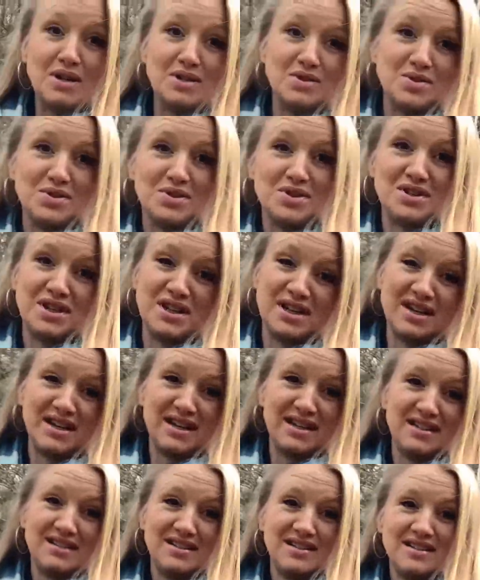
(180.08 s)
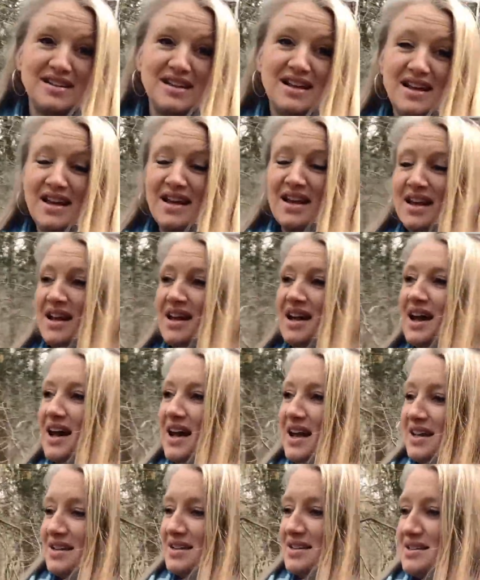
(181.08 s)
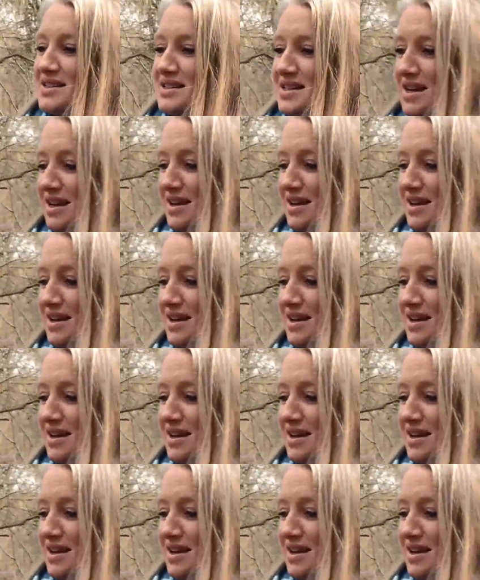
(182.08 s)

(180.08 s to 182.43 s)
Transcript: daughter and I. And